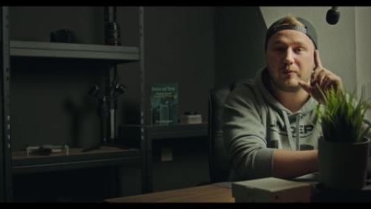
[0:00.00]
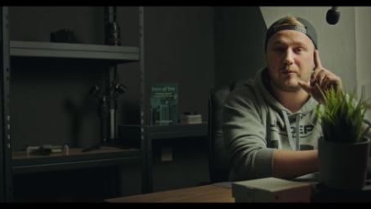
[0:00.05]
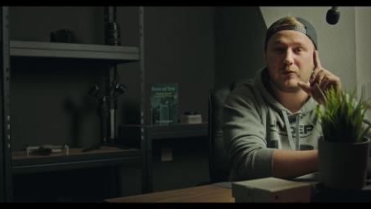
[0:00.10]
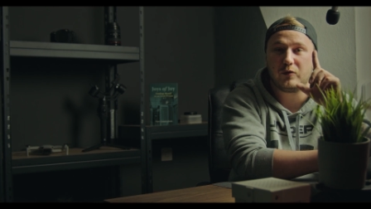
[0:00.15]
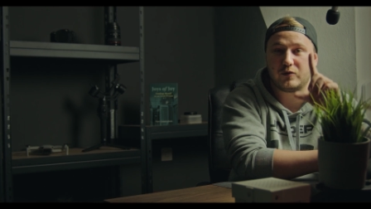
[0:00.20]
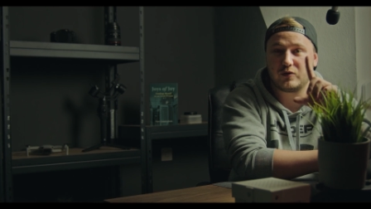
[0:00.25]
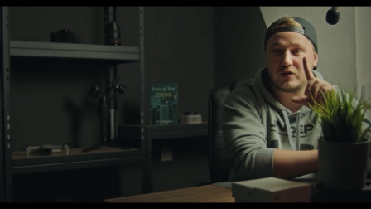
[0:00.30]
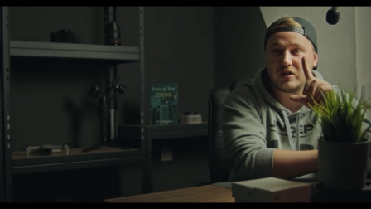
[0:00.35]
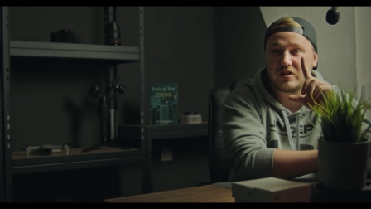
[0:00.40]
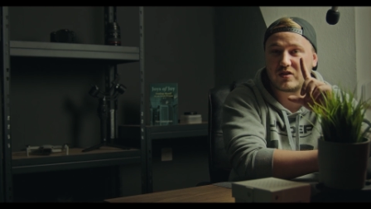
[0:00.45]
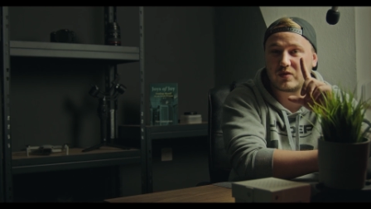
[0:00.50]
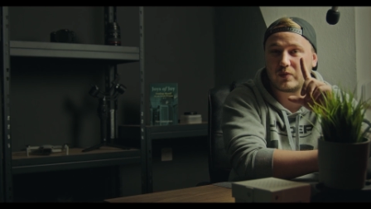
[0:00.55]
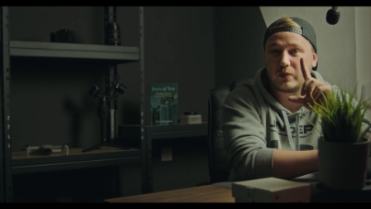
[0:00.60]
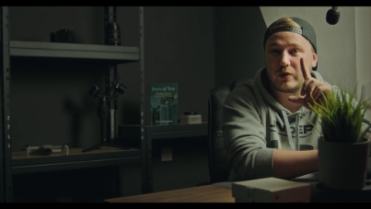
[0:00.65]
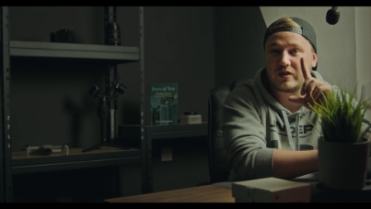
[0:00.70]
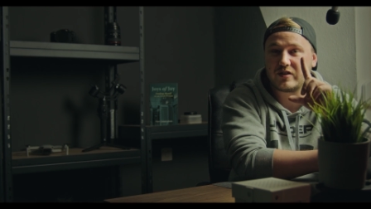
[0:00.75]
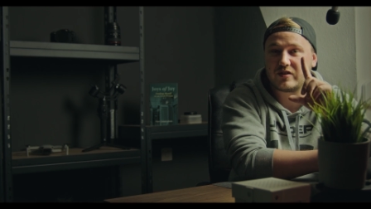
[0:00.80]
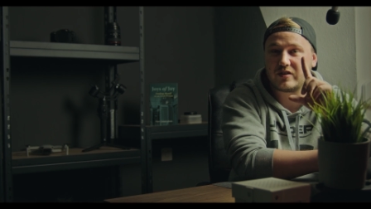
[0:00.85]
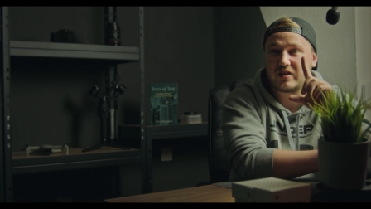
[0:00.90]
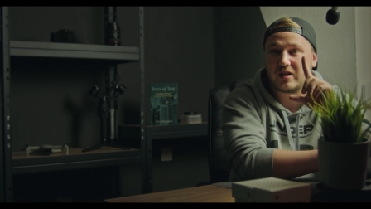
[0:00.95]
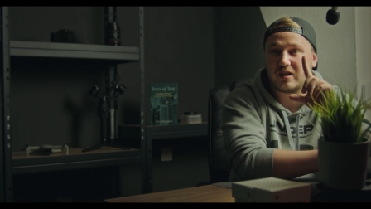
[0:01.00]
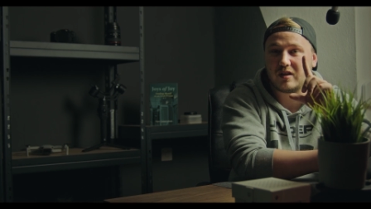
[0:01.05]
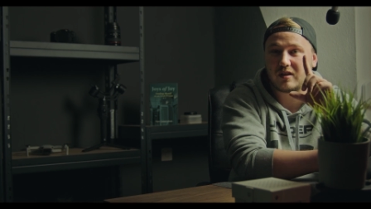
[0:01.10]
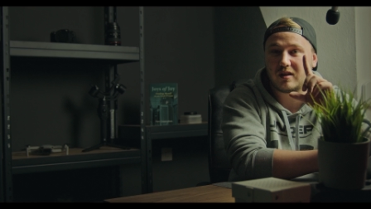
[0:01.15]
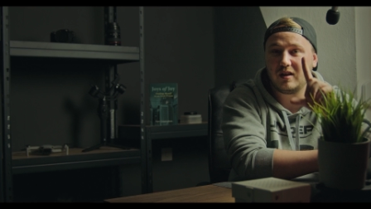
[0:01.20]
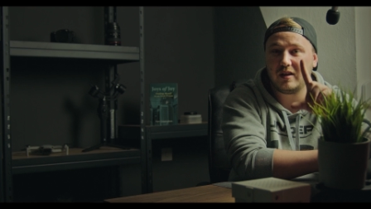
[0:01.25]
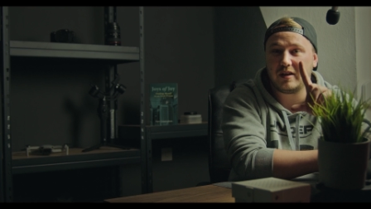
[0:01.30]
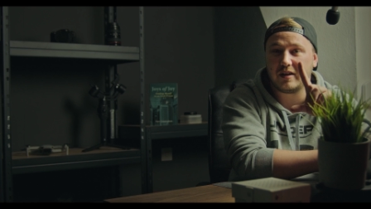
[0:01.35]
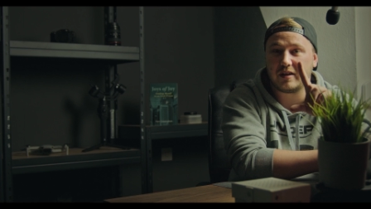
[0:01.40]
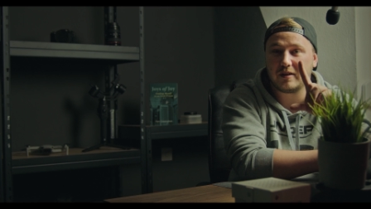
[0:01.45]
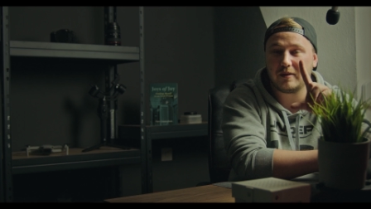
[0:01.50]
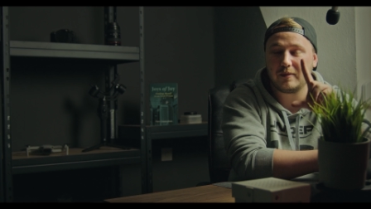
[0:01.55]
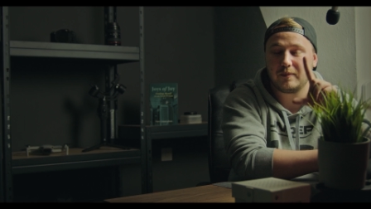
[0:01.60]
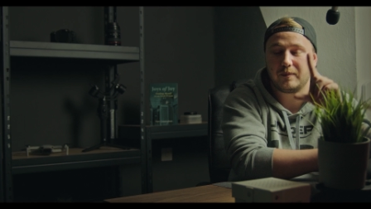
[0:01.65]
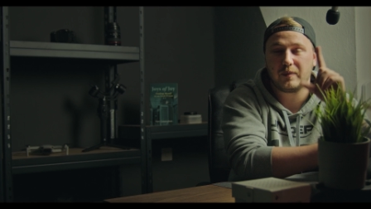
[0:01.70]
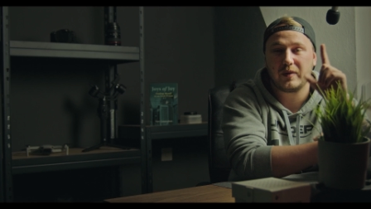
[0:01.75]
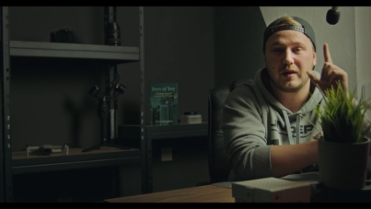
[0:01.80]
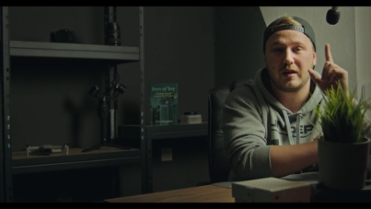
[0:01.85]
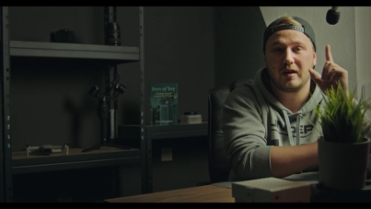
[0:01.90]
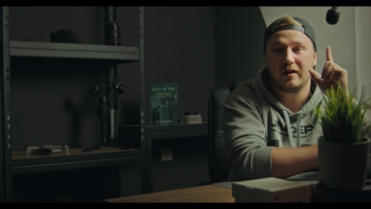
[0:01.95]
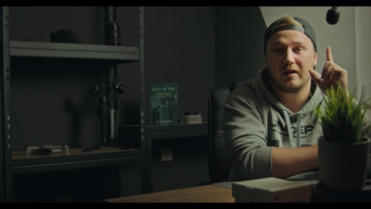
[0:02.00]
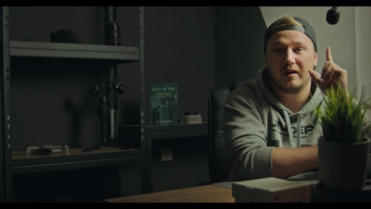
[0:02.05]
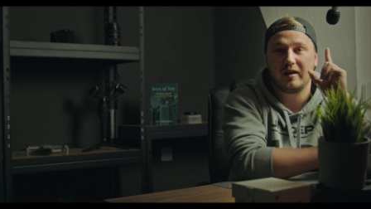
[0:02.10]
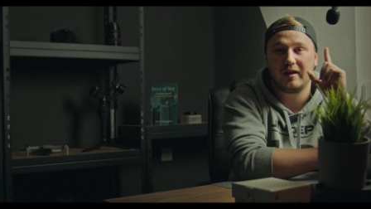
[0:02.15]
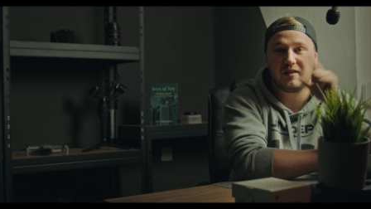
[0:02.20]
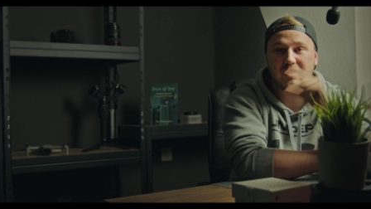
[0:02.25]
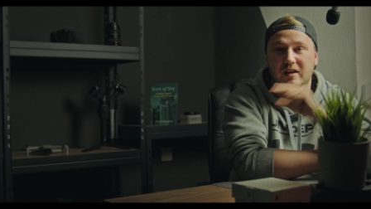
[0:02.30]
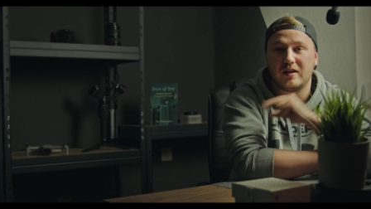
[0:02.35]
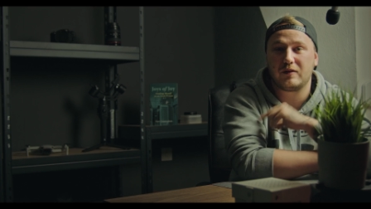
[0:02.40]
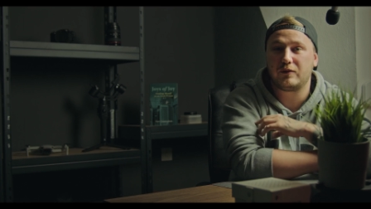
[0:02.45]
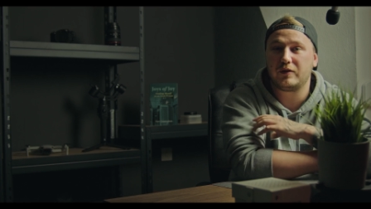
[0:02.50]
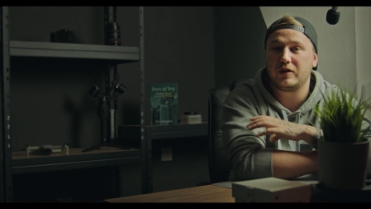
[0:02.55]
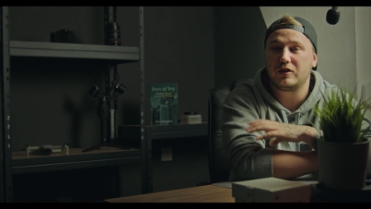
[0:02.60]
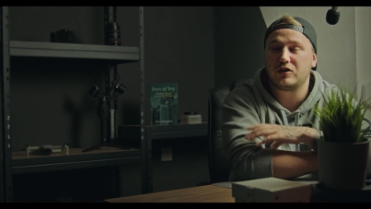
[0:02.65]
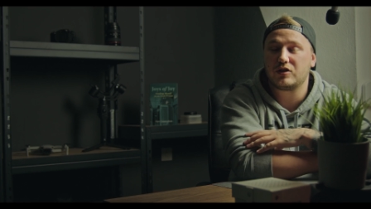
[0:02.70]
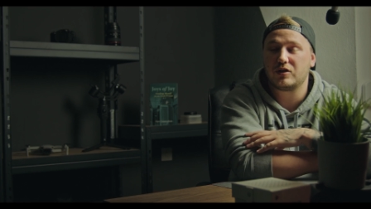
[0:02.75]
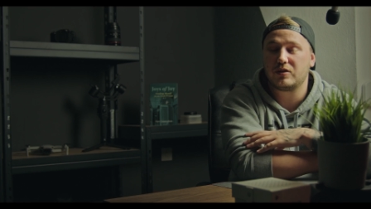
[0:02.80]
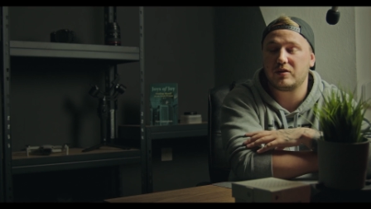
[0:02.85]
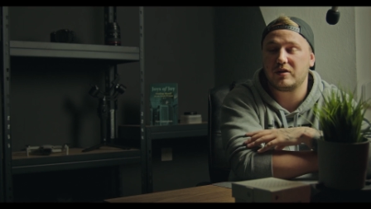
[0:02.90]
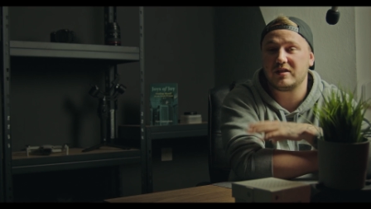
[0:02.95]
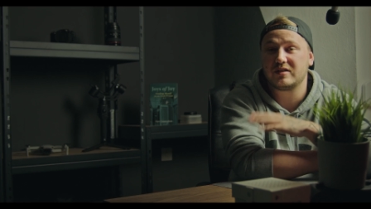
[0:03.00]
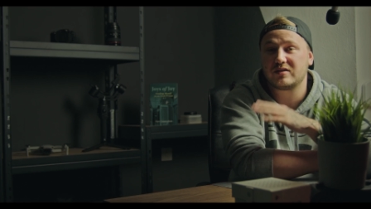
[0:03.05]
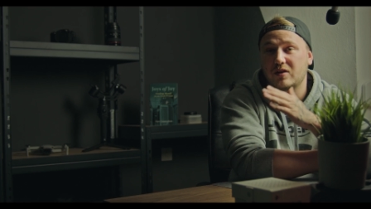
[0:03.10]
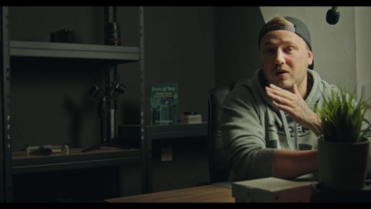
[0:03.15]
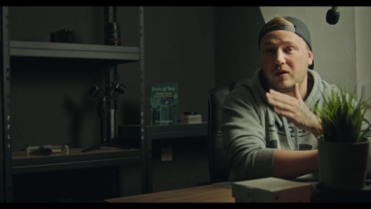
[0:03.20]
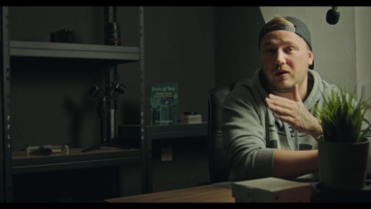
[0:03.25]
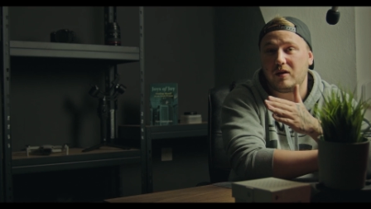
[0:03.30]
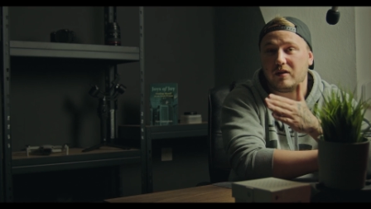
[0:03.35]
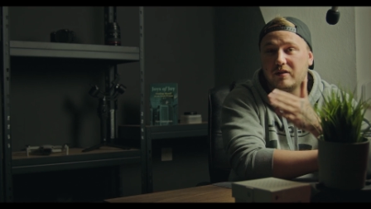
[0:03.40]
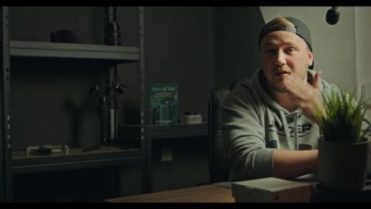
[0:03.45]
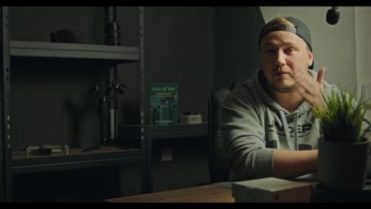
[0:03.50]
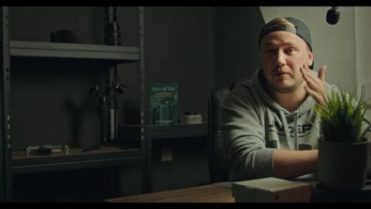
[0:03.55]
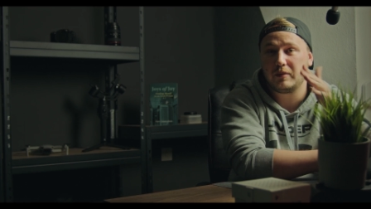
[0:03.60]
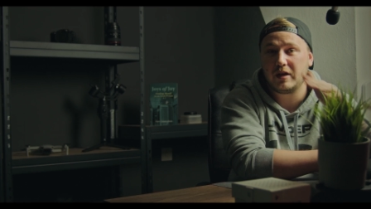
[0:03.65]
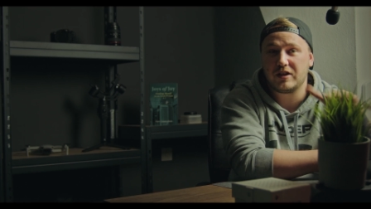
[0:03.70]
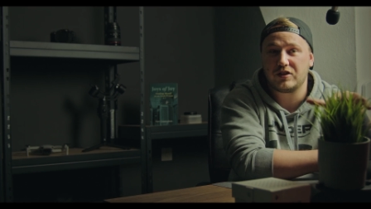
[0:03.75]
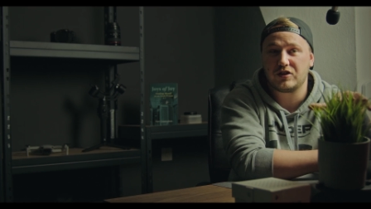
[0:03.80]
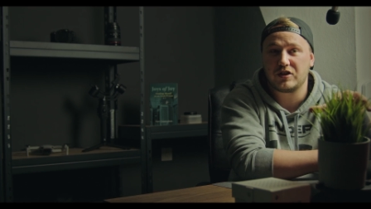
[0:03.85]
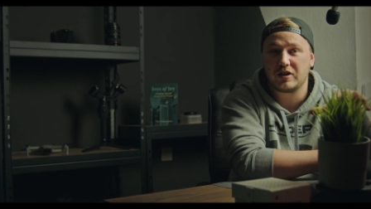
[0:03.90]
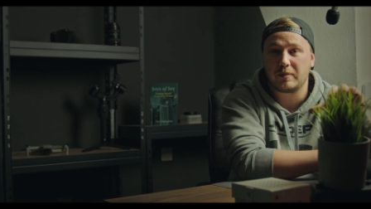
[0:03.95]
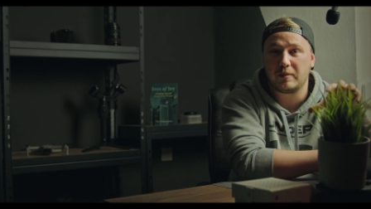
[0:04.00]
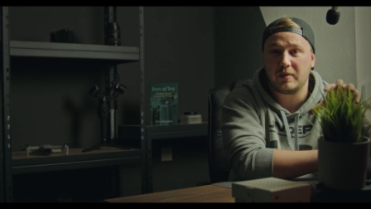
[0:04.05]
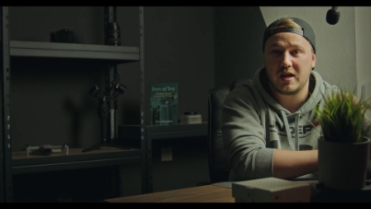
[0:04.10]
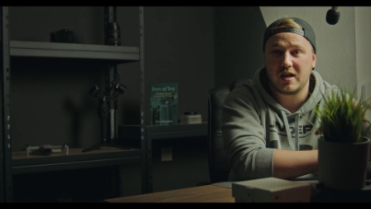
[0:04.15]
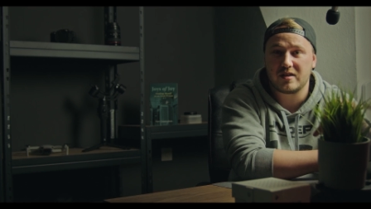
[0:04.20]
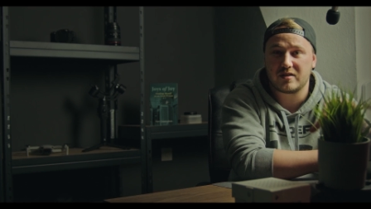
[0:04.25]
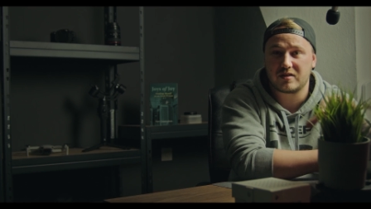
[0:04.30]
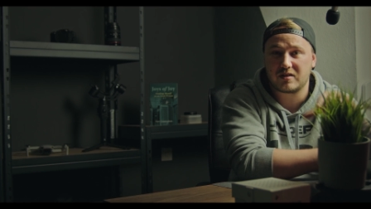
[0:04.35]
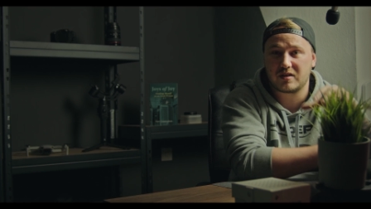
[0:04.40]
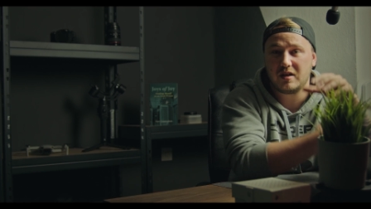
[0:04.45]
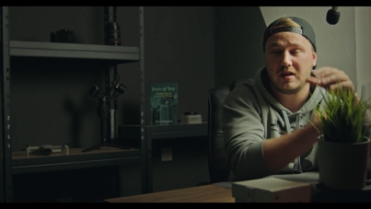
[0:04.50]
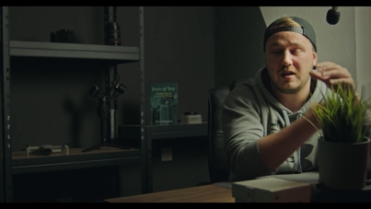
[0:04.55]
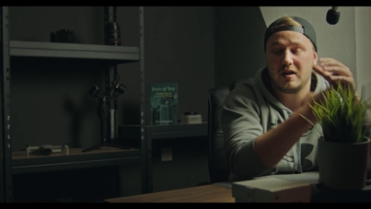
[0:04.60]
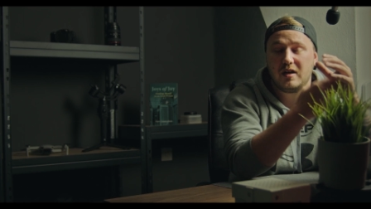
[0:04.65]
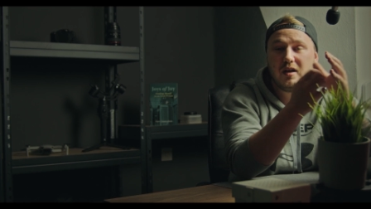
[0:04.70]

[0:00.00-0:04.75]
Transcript: with just one single click? And that feature is called the Magic Mask.